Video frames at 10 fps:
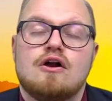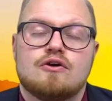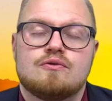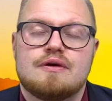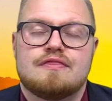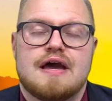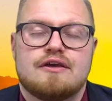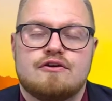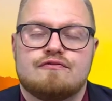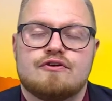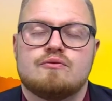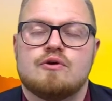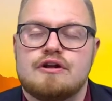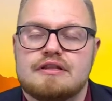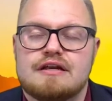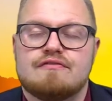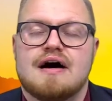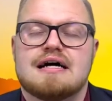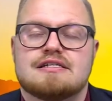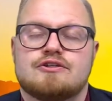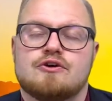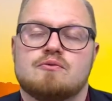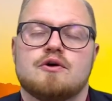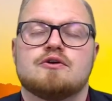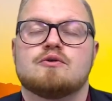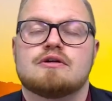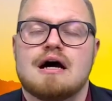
Lord, we thank you for your word and the advice in your word, Lord.